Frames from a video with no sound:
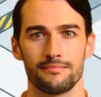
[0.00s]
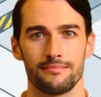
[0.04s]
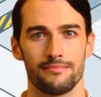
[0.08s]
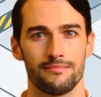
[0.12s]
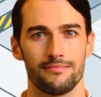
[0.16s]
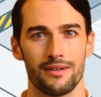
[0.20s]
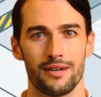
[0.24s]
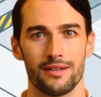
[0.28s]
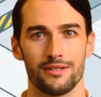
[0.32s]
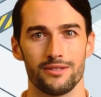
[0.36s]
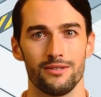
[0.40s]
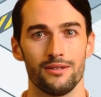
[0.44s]

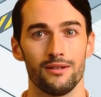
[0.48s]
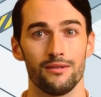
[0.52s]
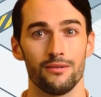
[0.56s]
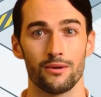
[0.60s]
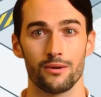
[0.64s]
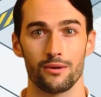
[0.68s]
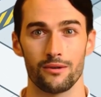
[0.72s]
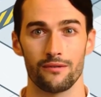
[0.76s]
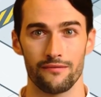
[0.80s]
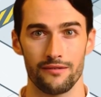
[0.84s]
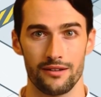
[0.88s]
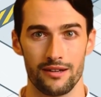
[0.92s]
Based on
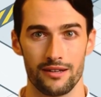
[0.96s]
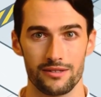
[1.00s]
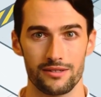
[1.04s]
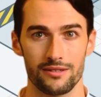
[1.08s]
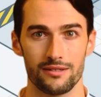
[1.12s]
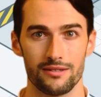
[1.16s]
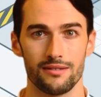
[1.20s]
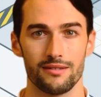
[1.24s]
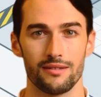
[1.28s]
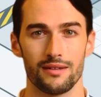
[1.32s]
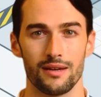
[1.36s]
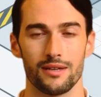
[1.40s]
all of this,
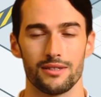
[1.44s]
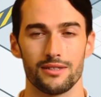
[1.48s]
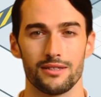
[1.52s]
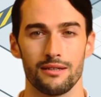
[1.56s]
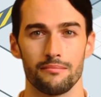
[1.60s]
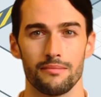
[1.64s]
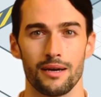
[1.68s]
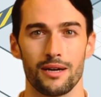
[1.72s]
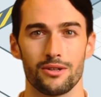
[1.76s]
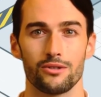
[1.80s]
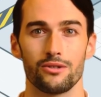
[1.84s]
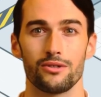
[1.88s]
a
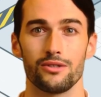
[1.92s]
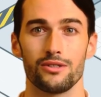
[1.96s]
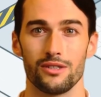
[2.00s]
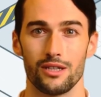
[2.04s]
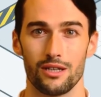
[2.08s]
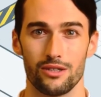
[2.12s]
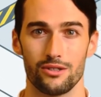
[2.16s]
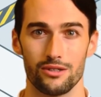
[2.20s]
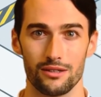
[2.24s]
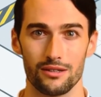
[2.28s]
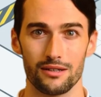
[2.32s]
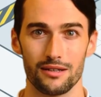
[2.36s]
symmetric
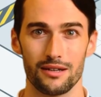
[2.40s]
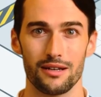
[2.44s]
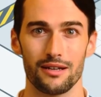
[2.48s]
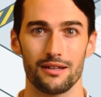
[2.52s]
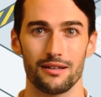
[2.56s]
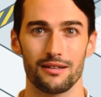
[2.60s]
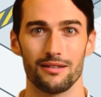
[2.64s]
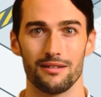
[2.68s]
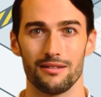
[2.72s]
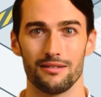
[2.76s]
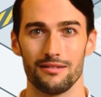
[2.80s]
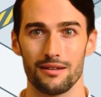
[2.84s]
session
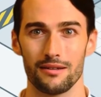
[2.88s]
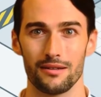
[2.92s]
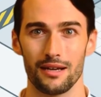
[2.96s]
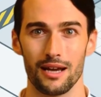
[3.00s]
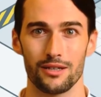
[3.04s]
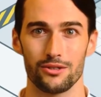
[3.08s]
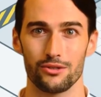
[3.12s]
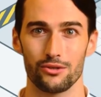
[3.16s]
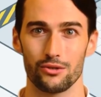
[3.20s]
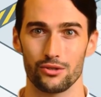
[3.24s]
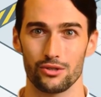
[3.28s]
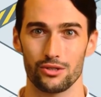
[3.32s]
key, the
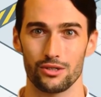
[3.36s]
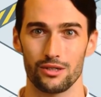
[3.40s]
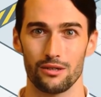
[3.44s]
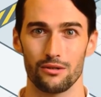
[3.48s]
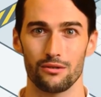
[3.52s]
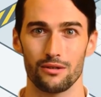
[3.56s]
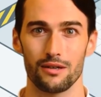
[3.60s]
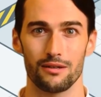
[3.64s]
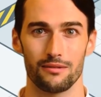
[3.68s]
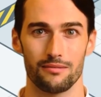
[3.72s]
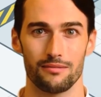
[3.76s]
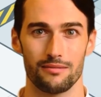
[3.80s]
master
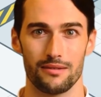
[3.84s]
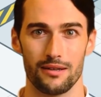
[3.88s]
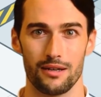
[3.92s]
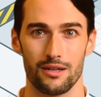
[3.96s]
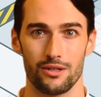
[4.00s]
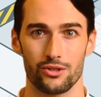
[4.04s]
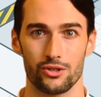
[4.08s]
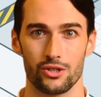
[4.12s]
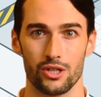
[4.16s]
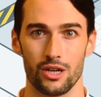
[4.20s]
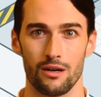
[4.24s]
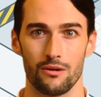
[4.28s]
secret,
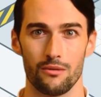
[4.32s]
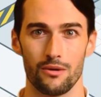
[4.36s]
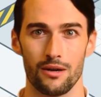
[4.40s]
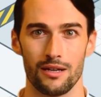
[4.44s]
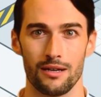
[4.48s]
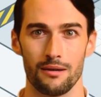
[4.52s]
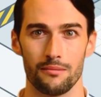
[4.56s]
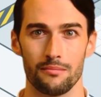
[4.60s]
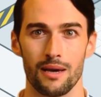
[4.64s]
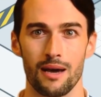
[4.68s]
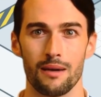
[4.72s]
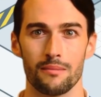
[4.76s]
is
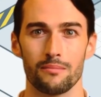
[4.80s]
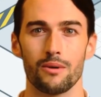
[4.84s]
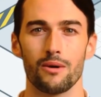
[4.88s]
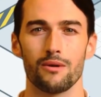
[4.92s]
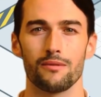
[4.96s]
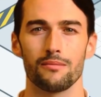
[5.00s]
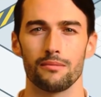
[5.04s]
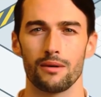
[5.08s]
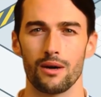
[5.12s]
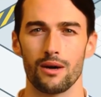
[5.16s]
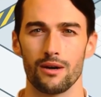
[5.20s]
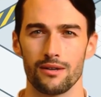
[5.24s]
generated by
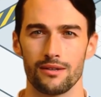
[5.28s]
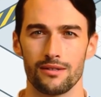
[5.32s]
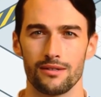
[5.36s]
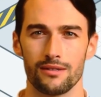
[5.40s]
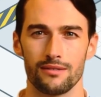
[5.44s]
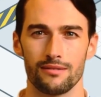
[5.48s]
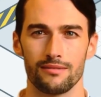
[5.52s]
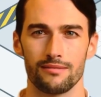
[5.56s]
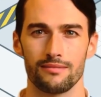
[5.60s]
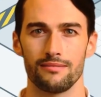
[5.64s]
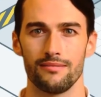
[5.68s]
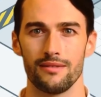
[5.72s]
both parties
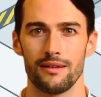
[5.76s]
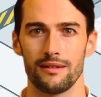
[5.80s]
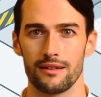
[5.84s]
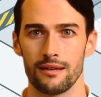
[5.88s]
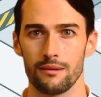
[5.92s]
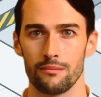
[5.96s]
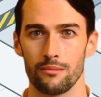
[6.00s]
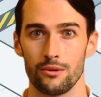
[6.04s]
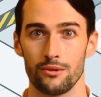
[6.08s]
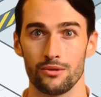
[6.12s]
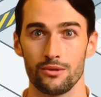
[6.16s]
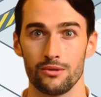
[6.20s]
that they
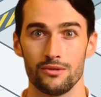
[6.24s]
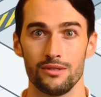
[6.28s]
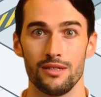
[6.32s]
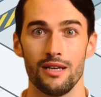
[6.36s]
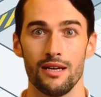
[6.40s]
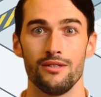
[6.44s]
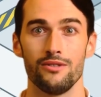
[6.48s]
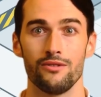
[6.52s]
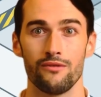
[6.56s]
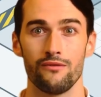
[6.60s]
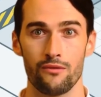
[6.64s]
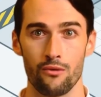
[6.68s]
will use
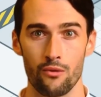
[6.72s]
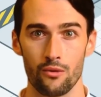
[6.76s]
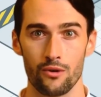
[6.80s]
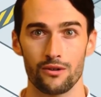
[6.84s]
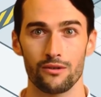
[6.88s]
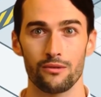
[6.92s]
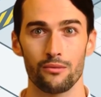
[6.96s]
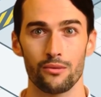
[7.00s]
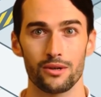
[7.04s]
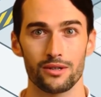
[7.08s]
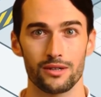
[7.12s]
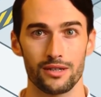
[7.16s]

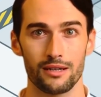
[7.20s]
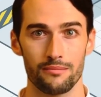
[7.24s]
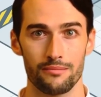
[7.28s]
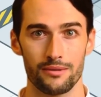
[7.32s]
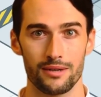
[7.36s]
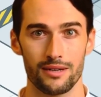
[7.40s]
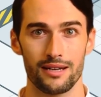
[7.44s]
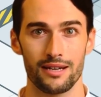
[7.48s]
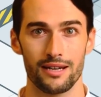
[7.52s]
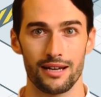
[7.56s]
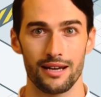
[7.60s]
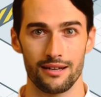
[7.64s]
henceforth when
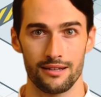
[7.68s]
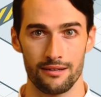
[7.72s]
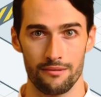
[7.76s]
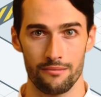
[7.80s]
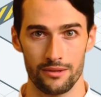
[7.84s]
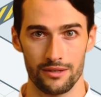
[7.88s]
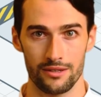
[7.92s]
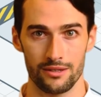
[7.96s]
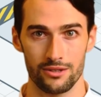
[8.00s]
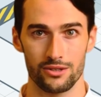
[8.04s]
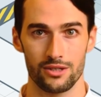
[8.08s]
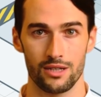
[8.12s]
communicating
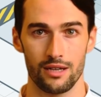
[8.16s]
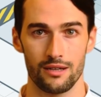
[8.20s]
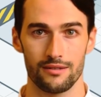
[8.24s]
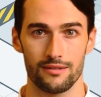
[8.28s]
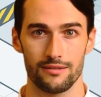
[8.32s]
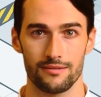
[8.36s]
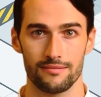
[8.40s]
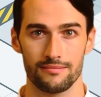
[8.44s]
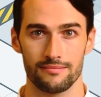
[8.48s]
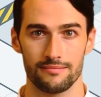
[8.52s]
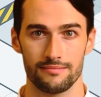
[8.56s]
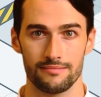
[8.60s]
with each
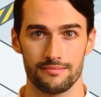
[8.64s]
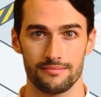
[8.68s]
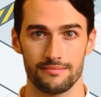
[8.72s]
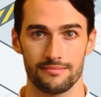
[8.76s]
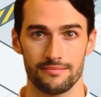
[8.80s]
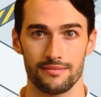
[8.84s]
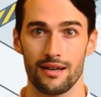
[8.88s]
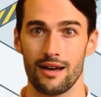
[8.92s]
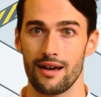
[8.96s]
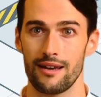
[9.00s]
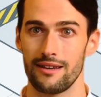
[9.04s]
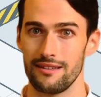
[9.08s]
other.
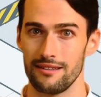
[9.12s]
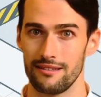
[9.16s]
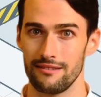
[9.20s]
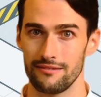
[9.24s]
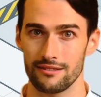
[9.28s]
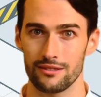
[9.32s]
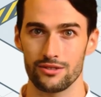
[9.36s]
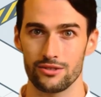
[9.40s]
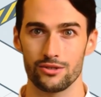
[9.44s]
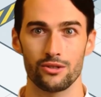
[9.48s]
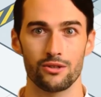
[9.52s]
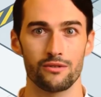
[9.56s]
that is,
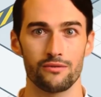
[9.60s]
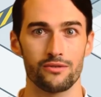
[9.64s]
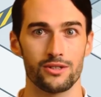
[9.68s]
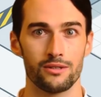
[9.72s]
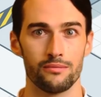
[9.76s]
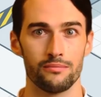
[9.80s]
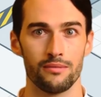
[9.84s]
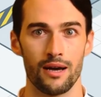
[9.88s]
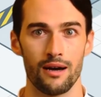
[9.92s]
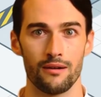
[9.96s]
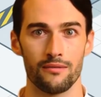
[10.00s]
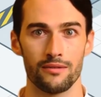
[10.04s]
the server's
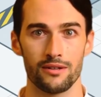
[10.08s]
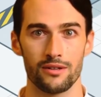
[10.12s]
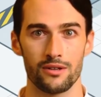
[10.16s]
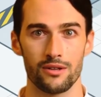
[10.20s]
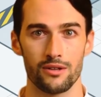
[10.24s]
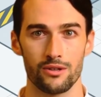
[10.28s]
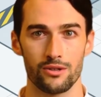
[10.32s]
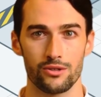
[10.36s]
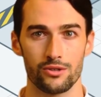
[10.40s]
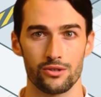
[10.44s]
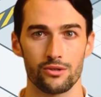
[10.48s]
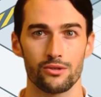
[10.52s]
private
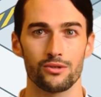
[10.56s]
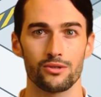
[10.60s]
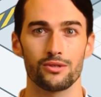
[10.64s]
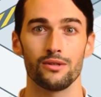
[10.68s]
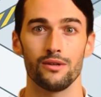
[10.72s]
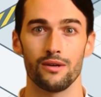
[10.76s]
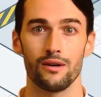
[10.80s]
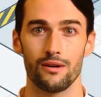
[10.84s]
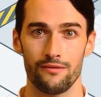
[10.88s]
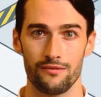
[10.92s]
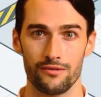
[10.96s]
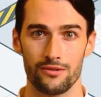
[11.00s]
key is used
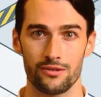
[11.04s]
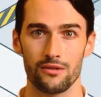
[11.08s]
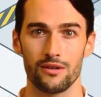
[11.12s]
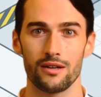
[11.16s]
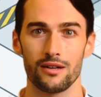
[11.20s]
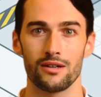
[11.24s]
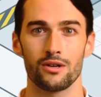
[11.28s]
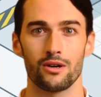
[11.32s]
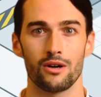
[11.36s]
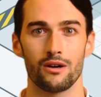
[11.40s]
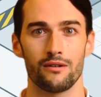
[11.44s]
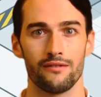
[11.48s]
both
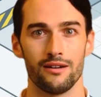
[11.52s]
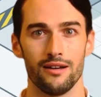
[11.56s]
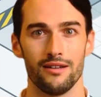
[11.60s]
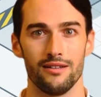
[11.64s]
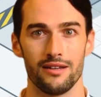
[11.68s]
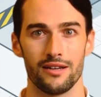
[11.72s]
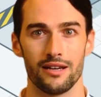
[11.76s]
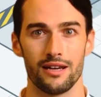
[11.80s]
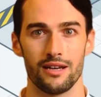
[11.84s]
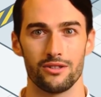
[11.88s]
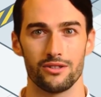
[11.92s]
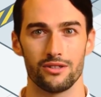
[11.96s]
during the
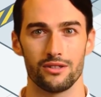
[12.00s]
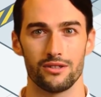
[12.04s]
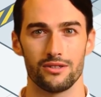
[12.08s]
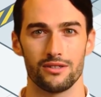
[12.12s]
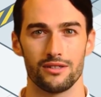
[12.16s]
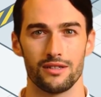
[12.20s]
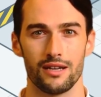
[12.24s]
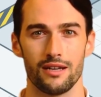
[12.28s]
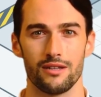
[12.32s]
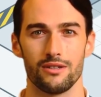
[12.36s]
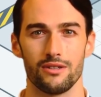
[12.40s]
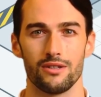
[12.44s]
authentication
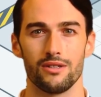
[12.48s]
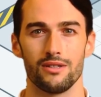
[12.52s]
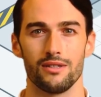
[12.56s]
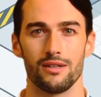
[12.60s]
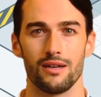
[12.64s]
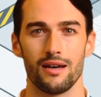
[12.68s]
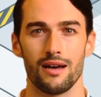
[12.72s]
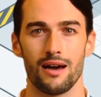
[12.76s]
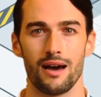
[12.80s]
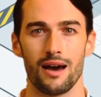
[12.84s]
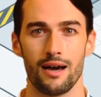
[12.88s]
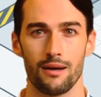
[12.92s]
stages
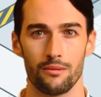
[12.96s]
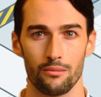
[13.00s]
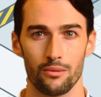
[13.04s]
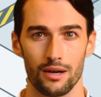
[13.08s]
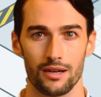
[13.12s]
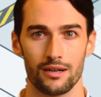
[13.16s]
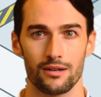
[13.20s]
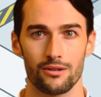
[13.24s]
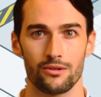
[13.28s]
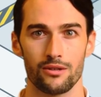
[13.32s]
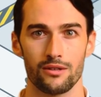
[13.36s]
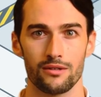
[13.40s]
and when
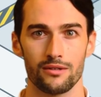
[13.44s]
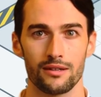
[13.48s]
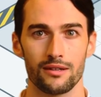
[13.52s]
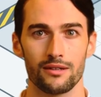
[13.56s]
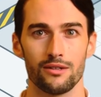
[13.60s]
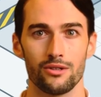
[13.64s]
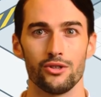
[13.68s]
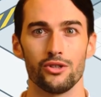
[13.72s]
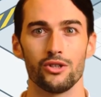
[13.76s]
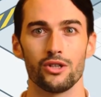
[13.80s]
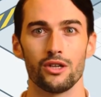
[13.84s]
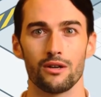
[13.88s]
encrypting
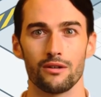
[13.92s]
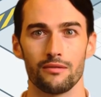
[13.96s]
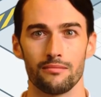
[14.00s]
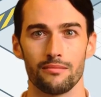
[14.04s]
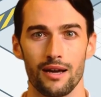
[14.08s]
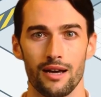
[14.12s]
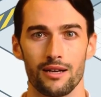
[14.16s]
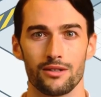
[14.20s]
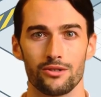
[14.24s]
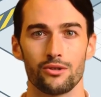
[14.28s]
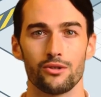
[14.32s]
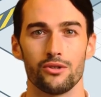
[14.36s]
the shared
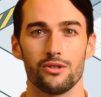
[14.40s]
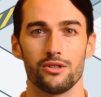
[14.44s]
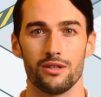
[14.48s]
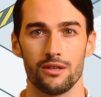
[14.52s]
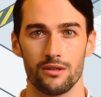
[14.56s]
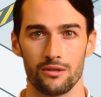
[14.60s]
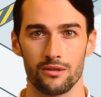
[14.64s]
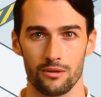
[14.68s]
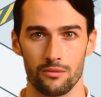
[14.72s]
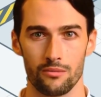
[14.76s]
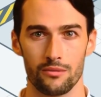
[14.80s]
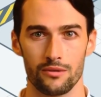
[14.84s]
master
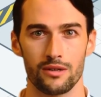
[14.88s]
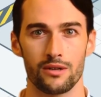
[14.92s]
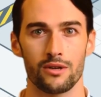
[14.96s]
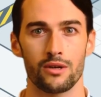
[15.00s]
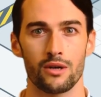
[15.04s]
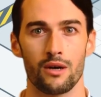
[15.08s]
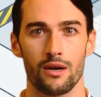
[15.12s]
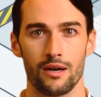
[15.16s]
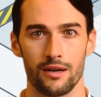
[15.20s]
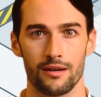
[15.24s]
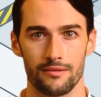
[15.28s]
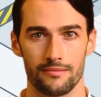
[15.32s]
secret with the
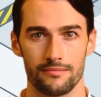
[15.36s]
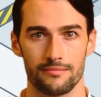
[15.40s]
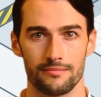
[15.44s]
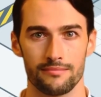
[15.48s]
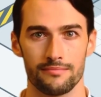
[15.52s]
client.